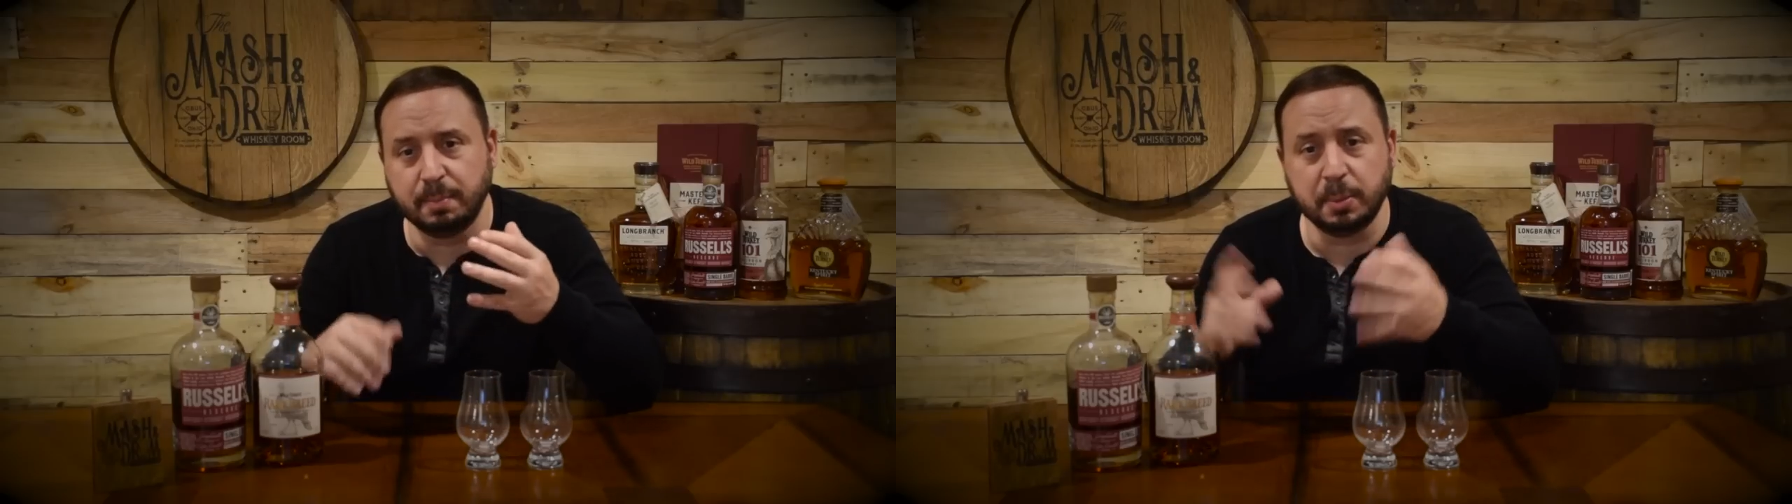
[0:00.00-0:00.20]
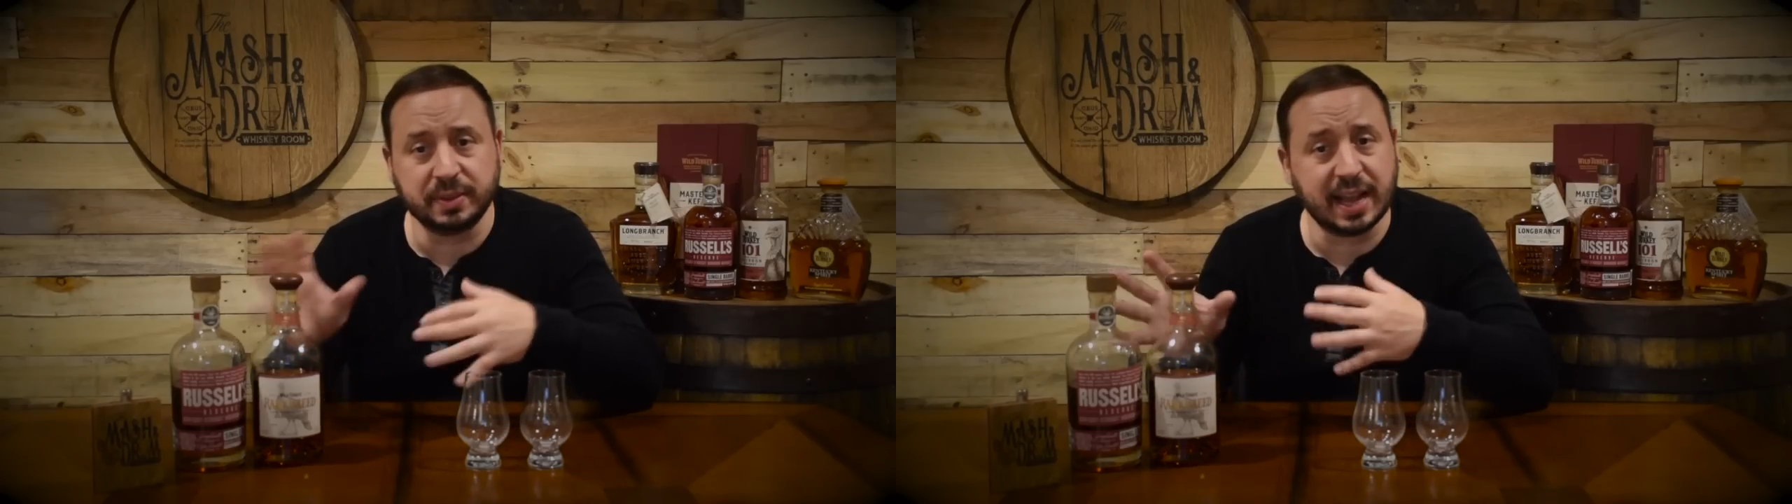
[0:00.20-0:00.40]

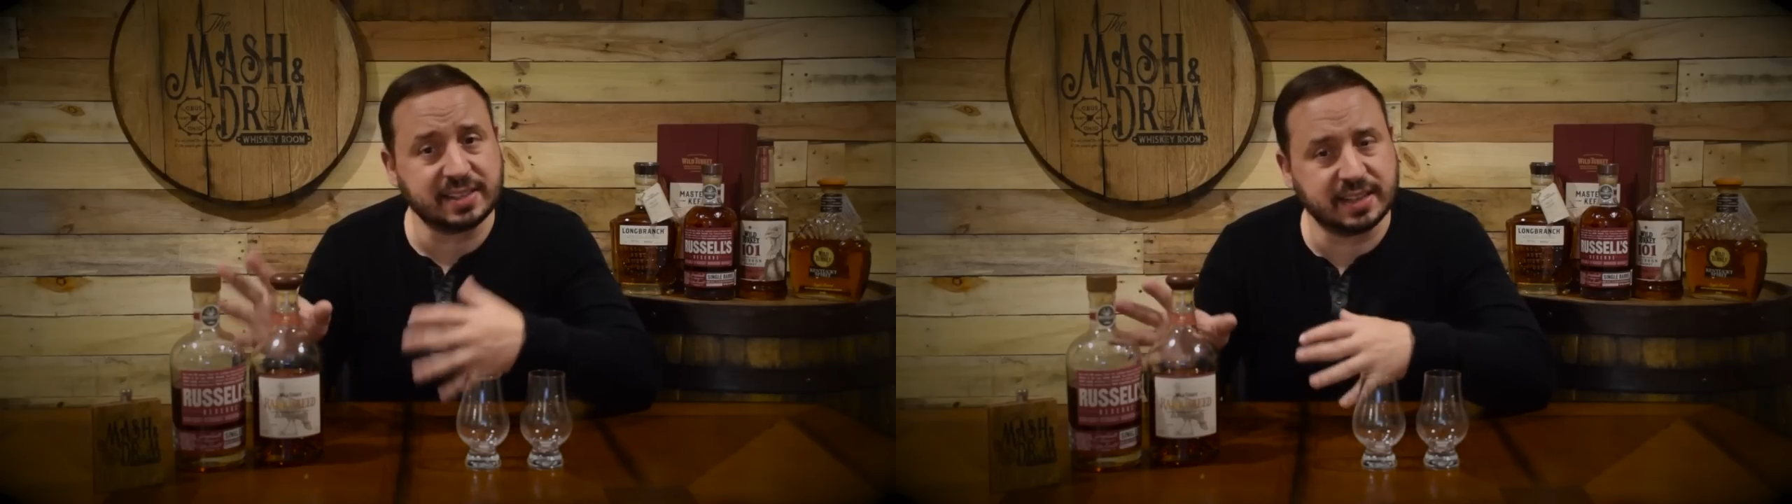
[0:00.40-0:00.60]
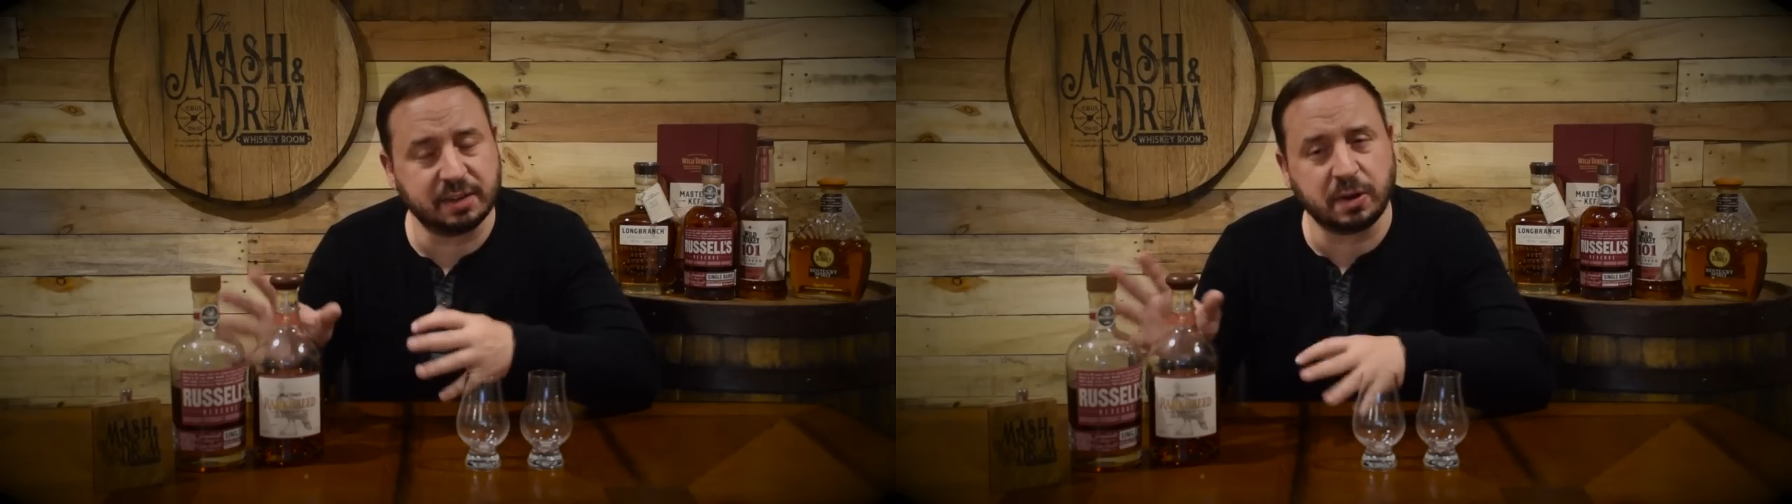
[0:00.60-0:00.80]
but with
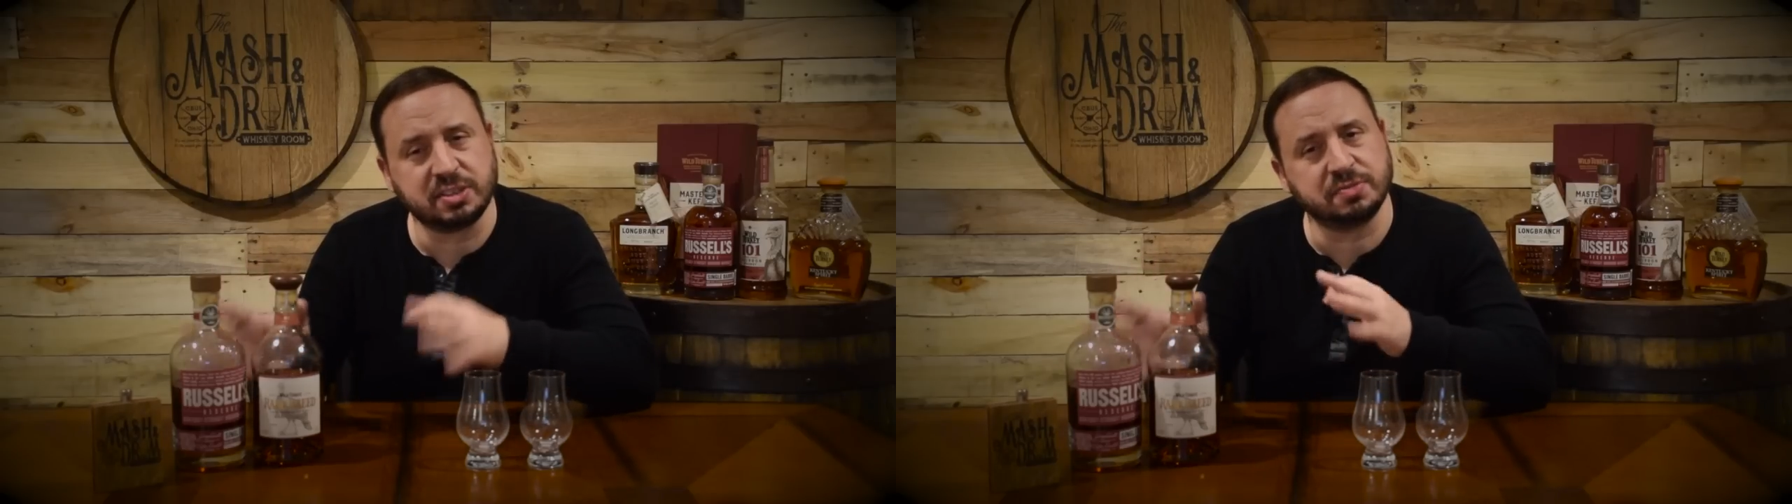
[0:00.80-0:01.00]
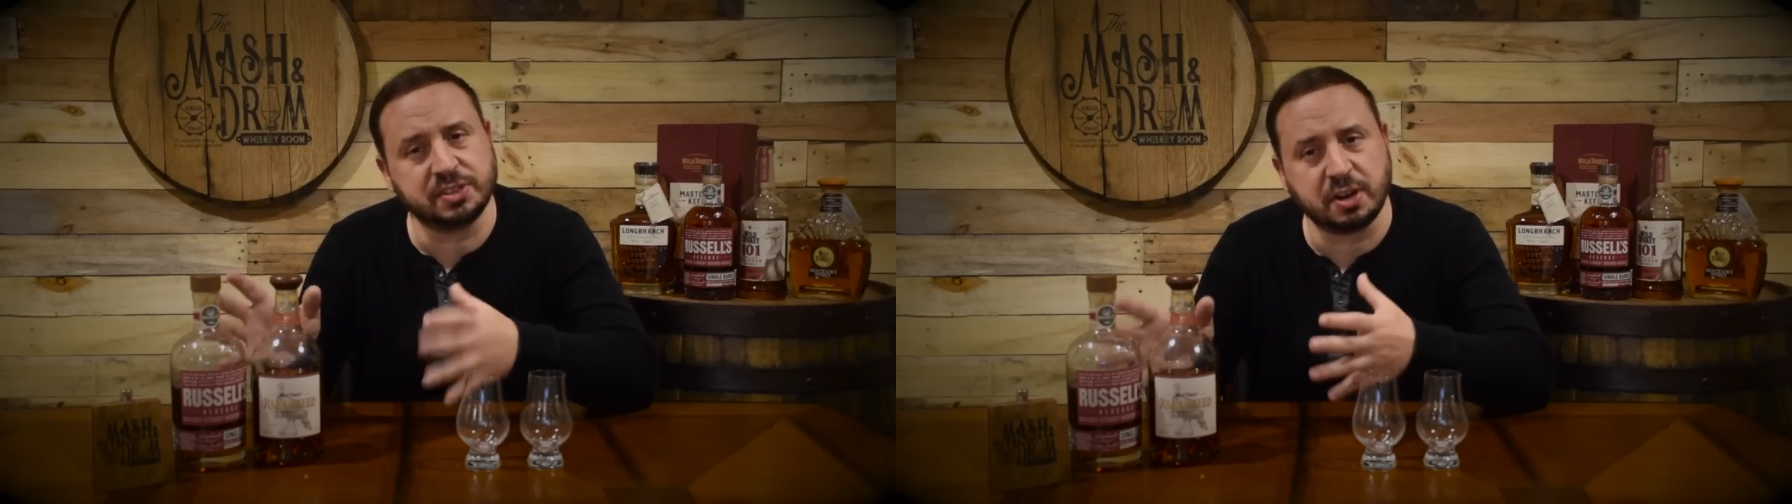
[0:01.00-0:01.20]
that said,
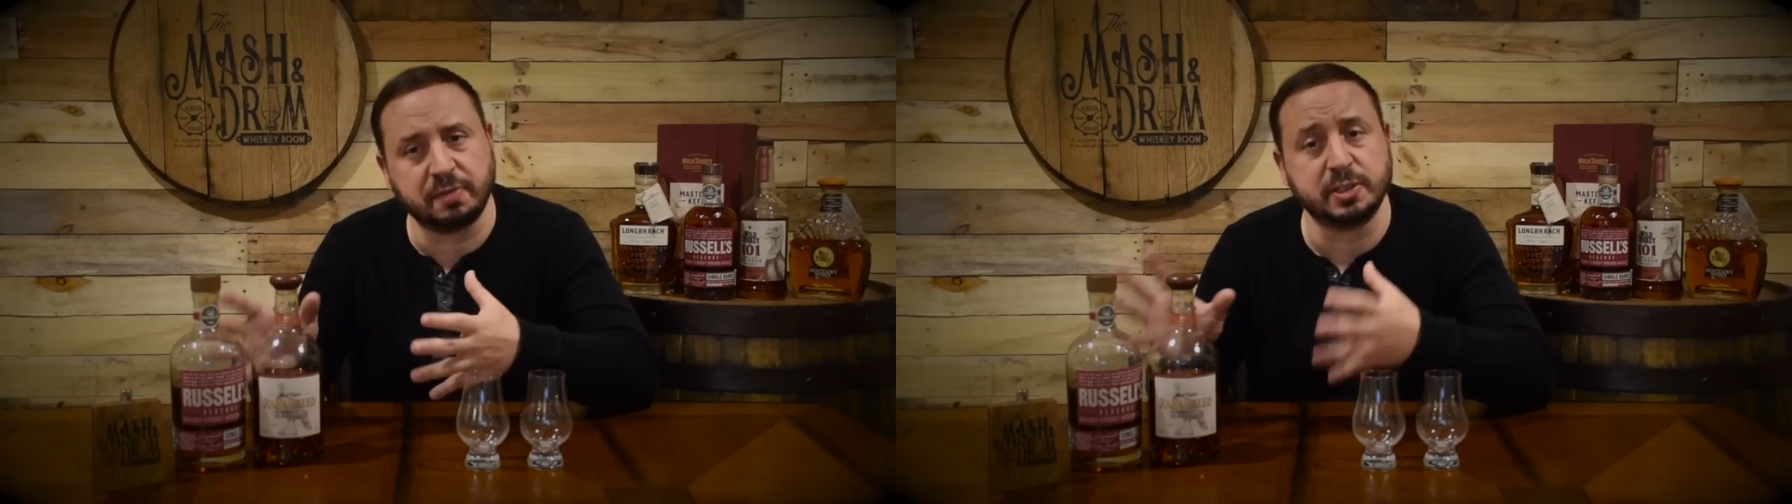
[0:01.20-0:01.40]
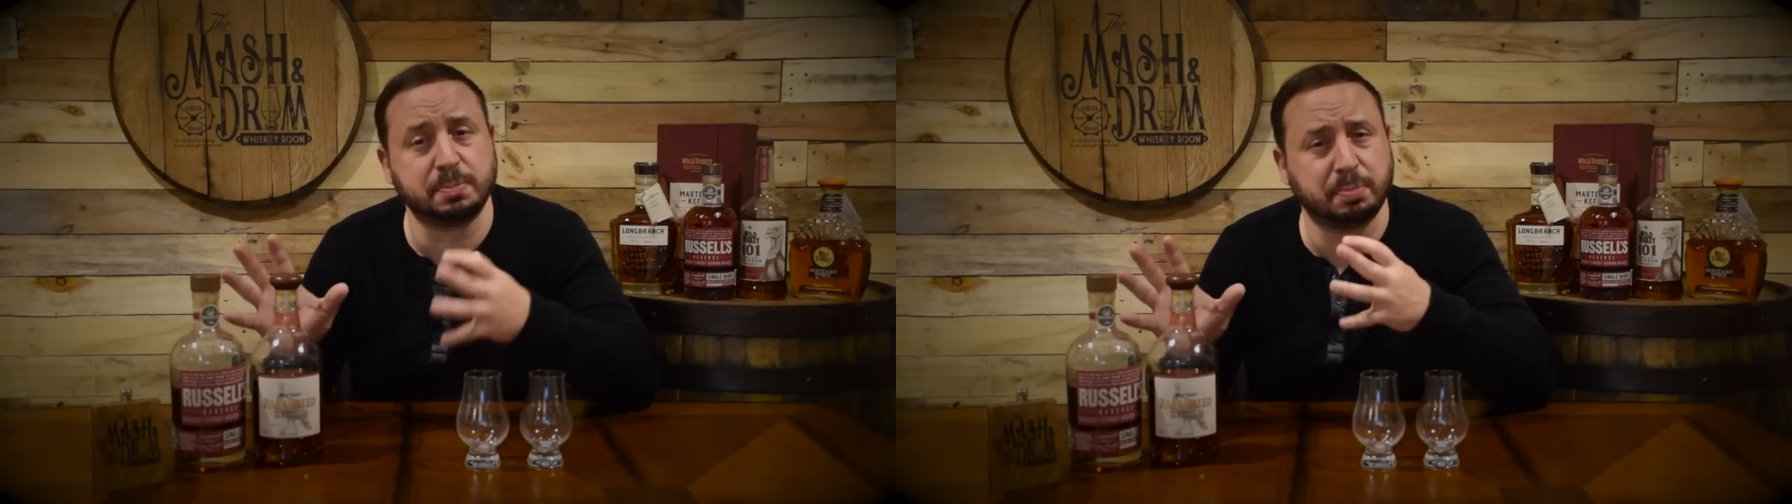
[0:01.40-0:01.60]
Russell's Reserve is